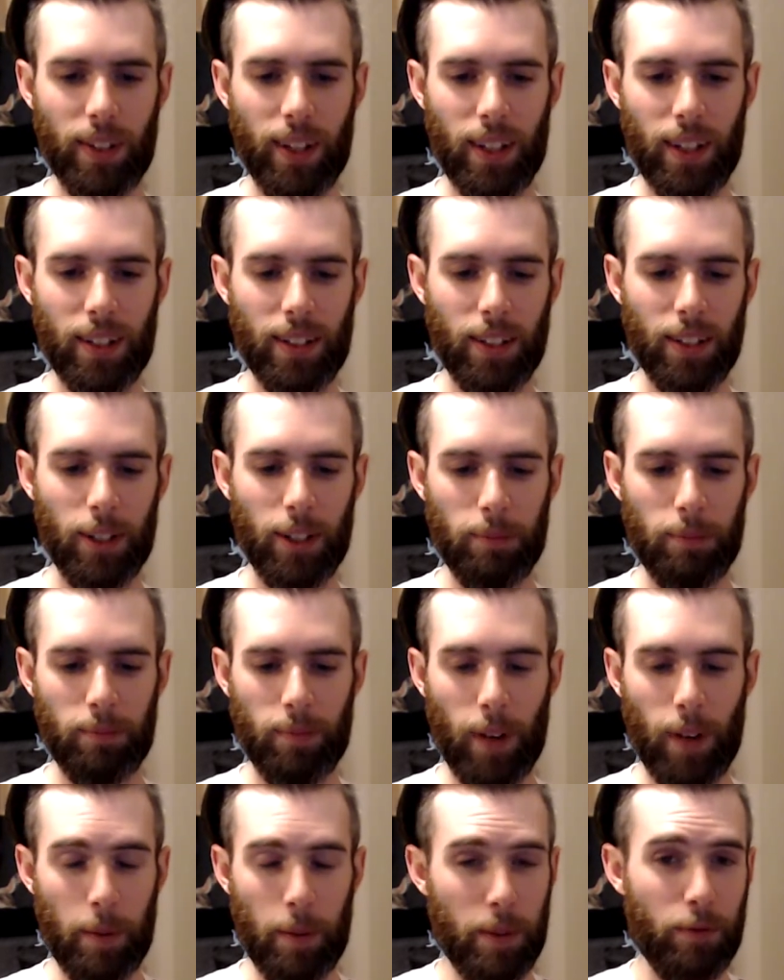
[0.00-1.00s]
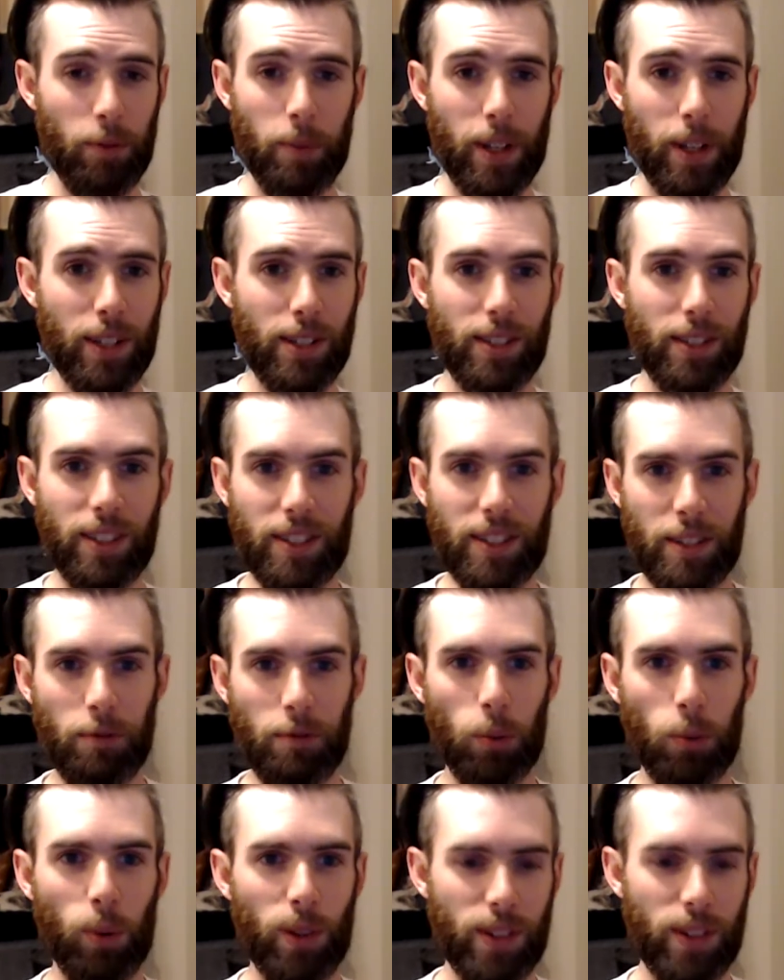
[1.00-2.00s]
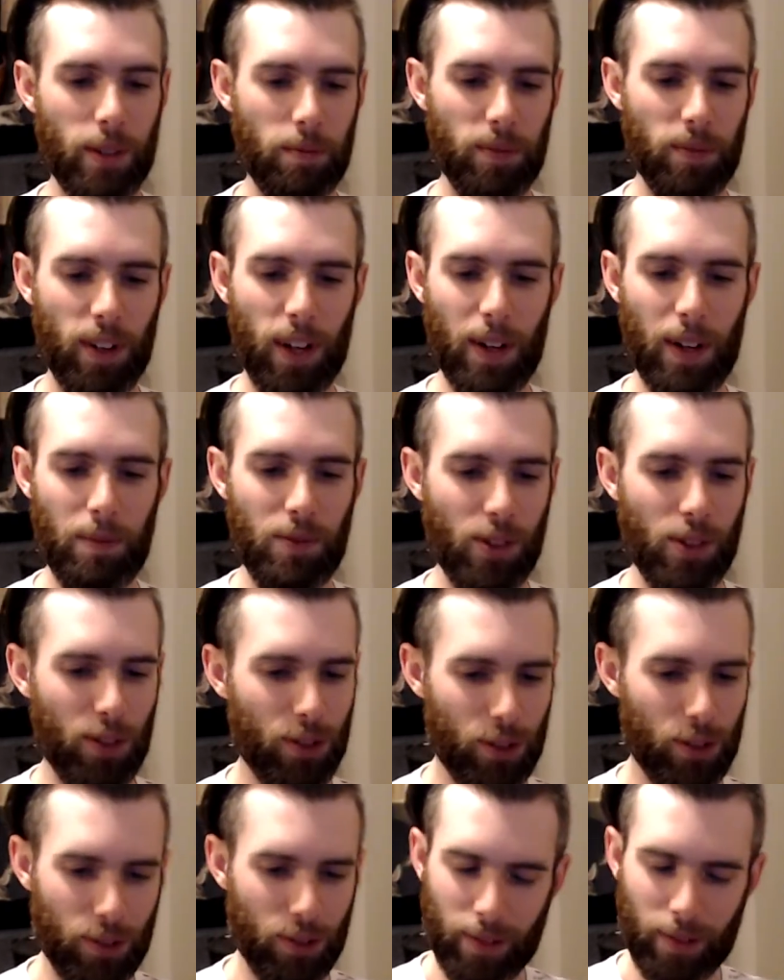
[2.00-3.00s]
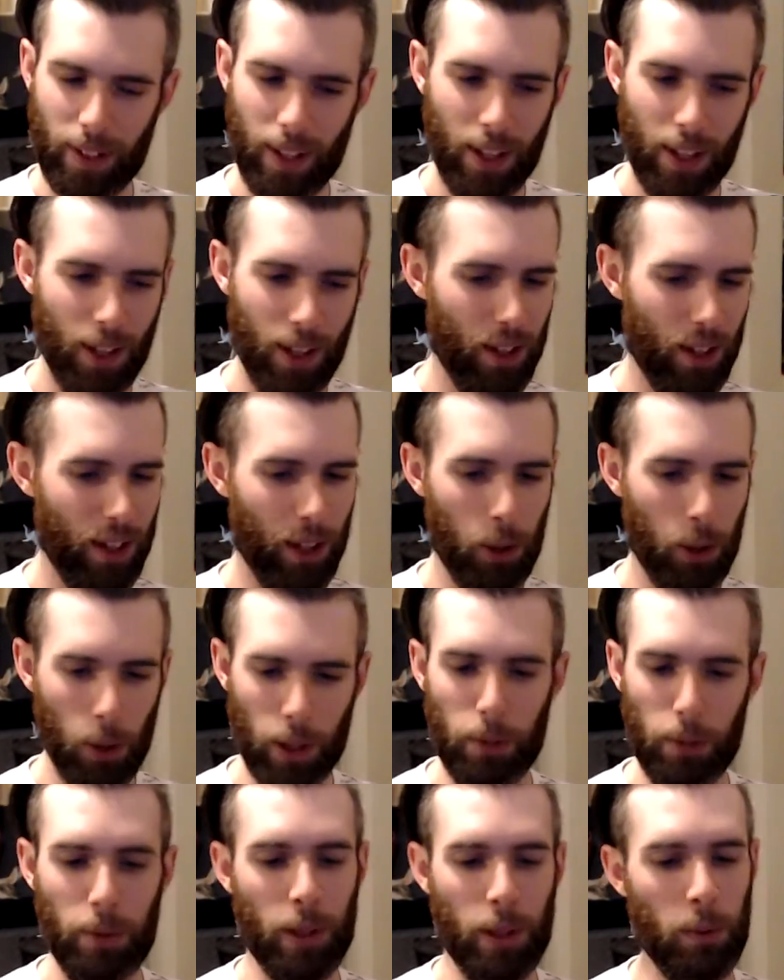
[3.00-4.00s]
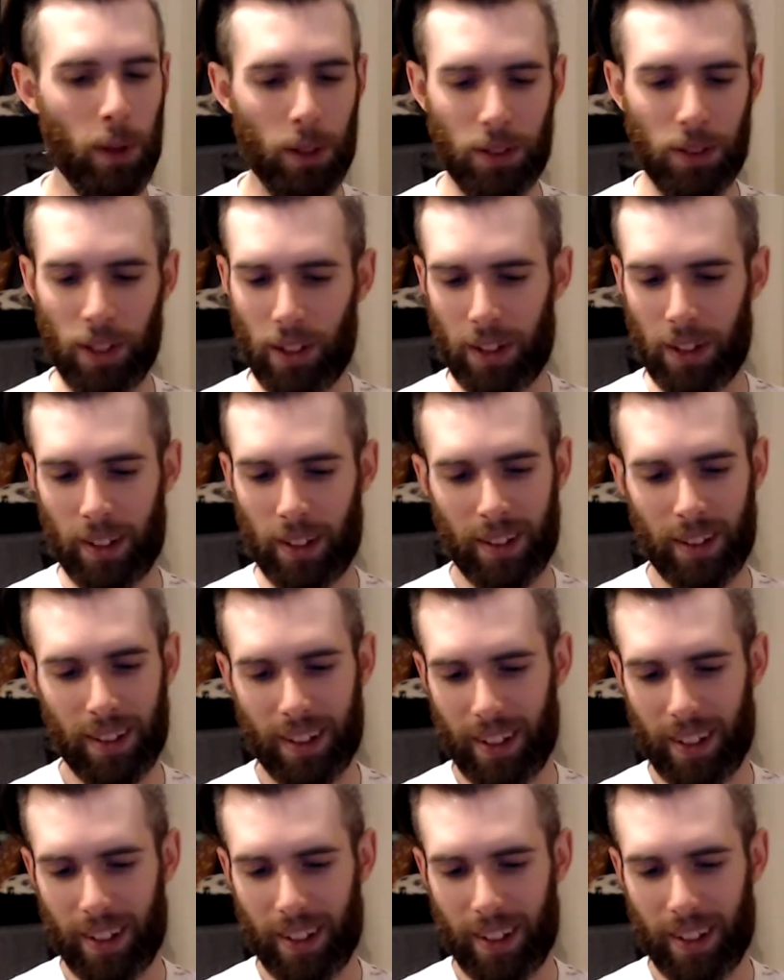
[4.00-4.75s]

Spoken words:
And I mean, for me, this is easy 4.75. Just incredibly well done.